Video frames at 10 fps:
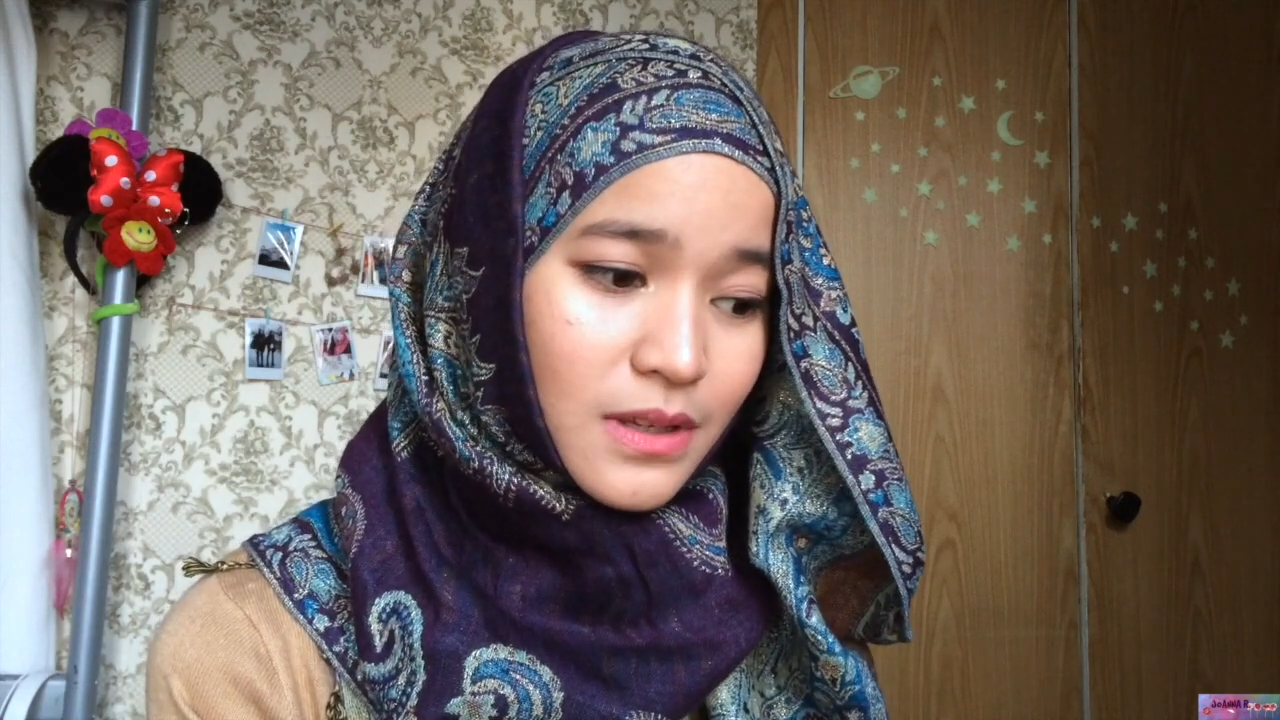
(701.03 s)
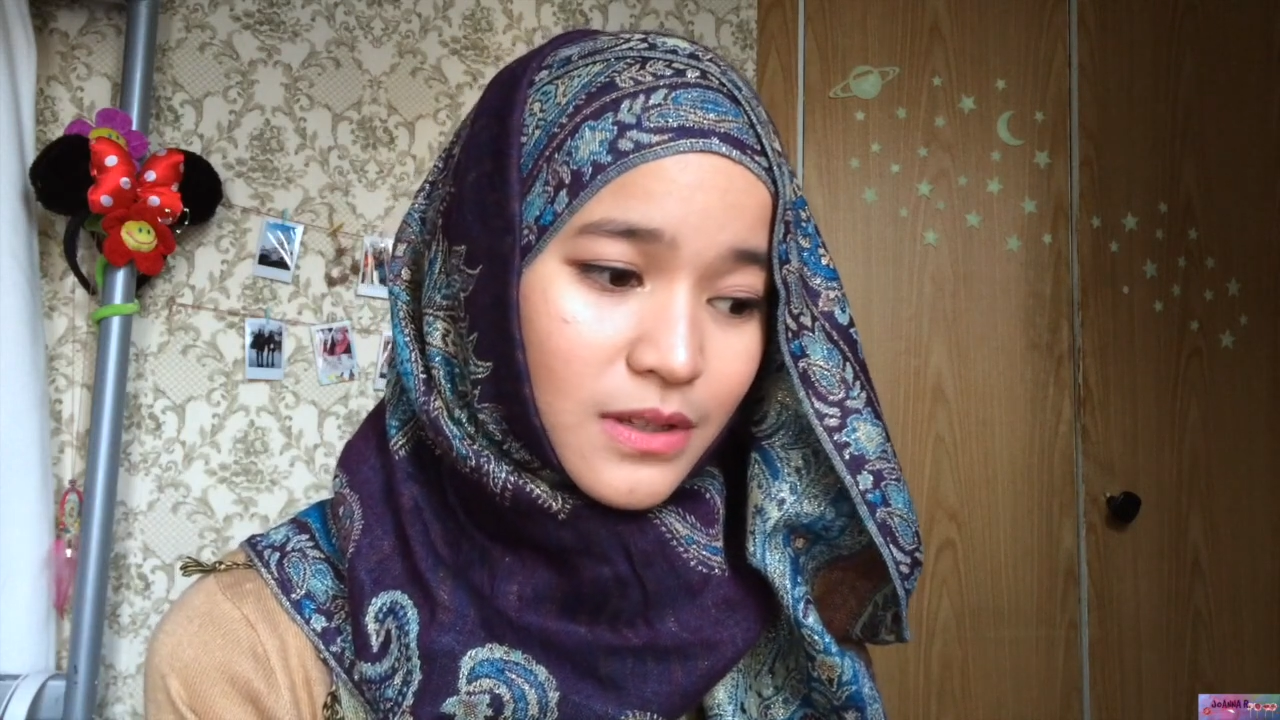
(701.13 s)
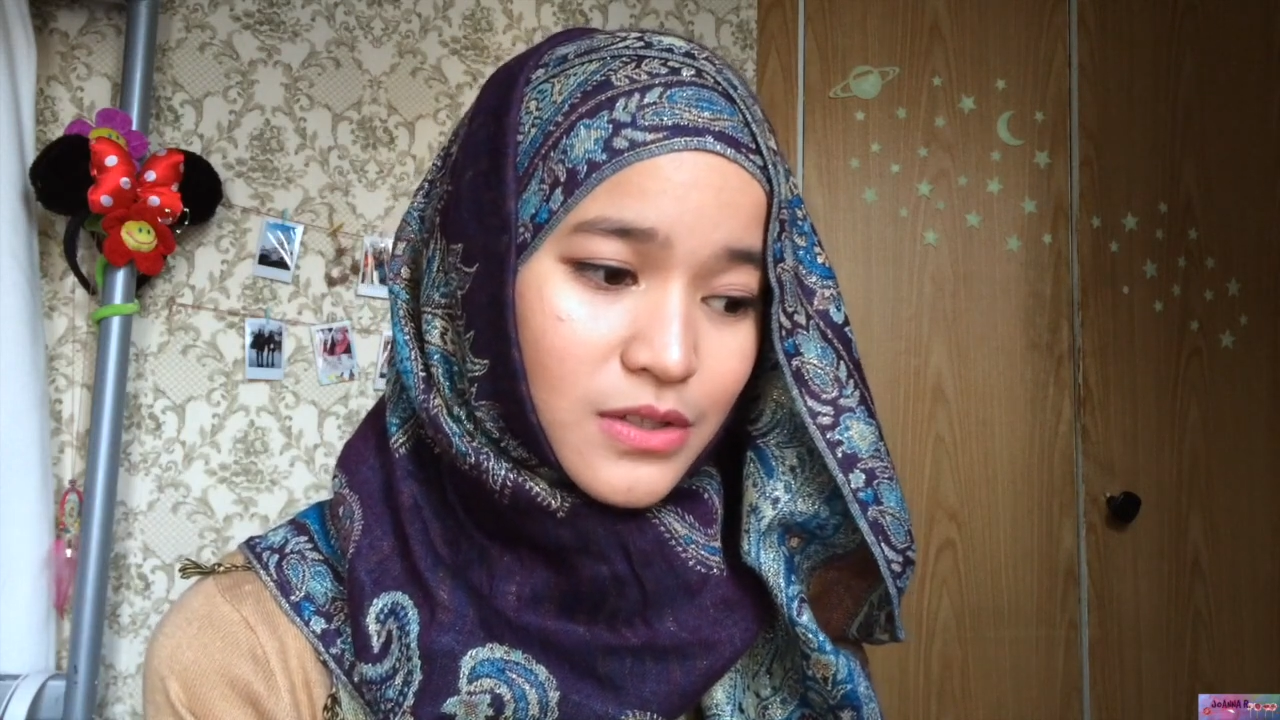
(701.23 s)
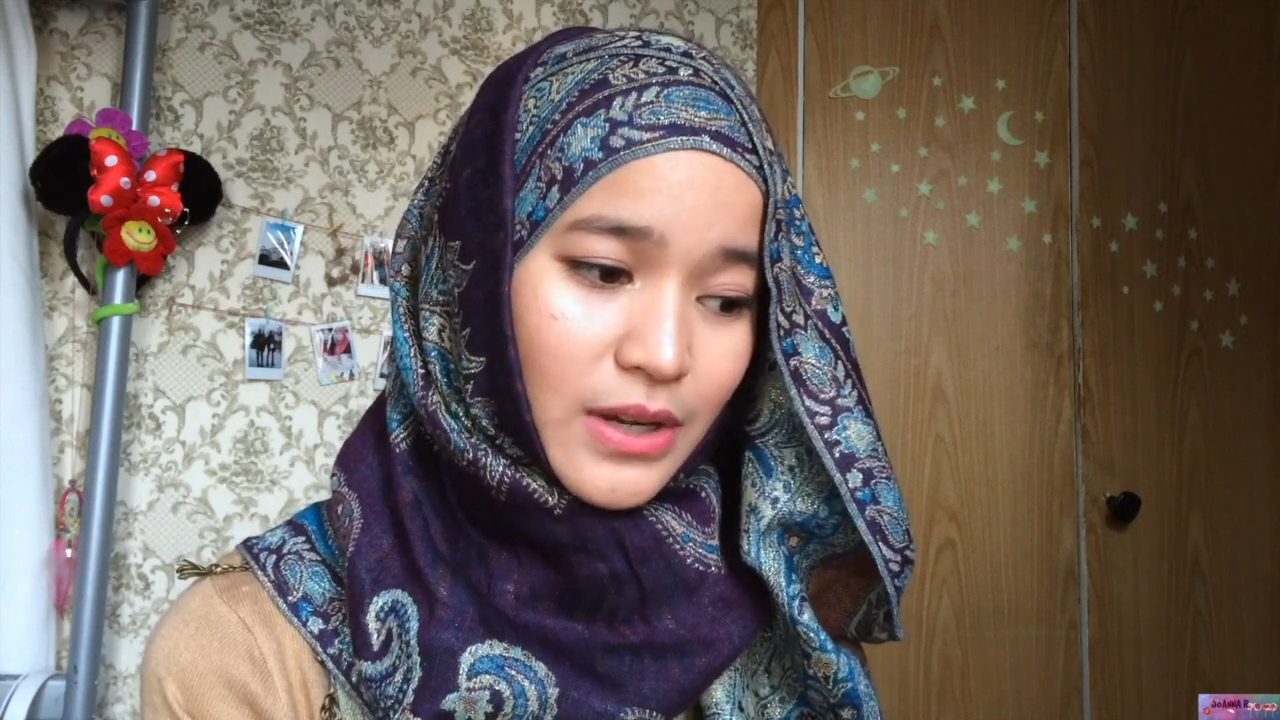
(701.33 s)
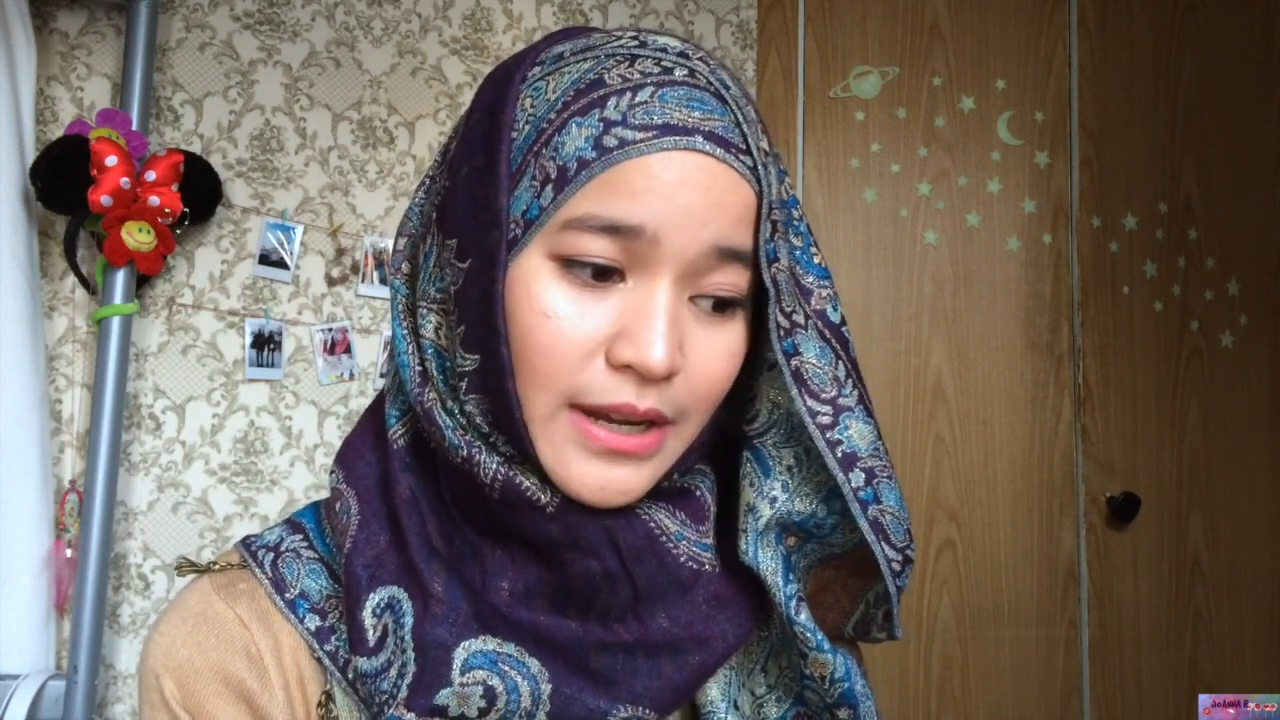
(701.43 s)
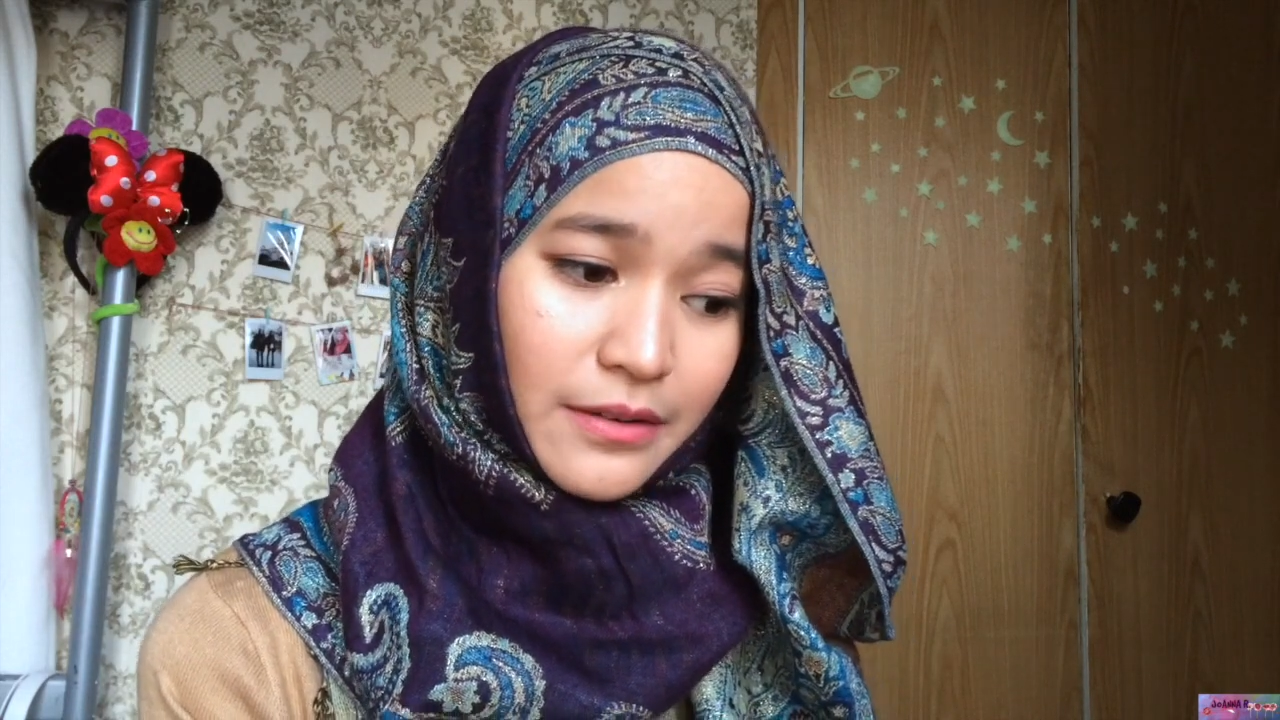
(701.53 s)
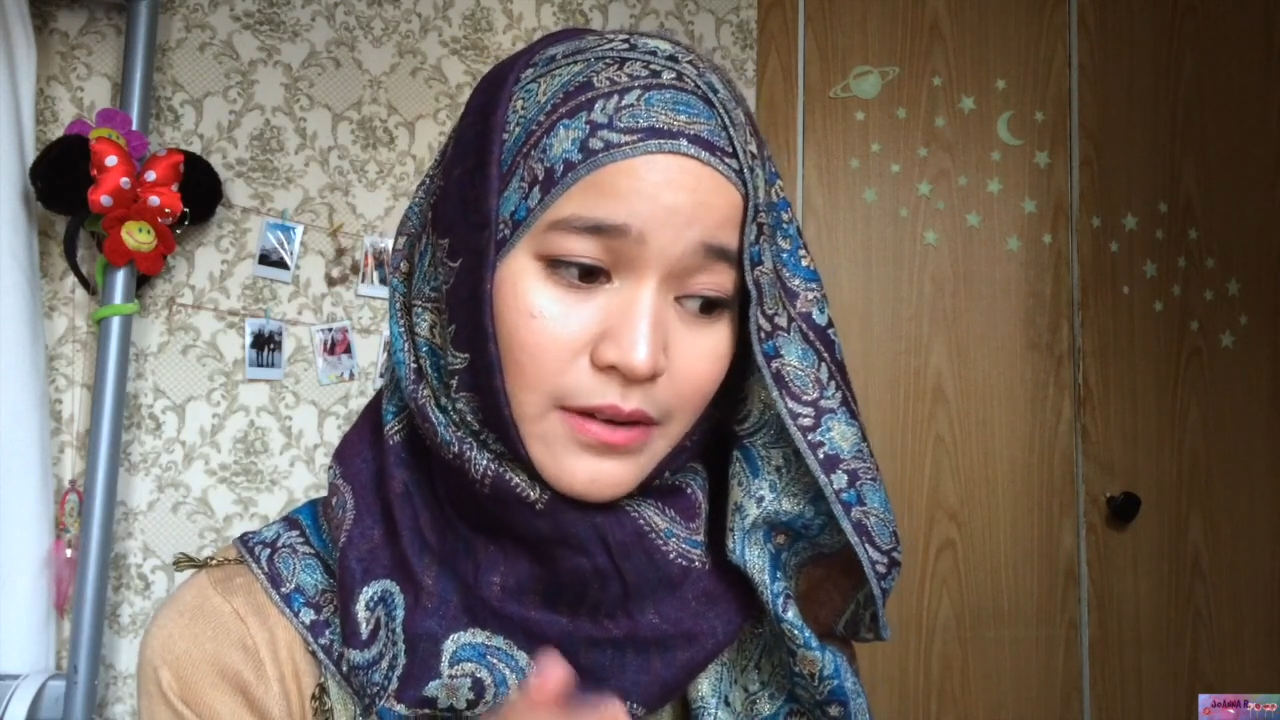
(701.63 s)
So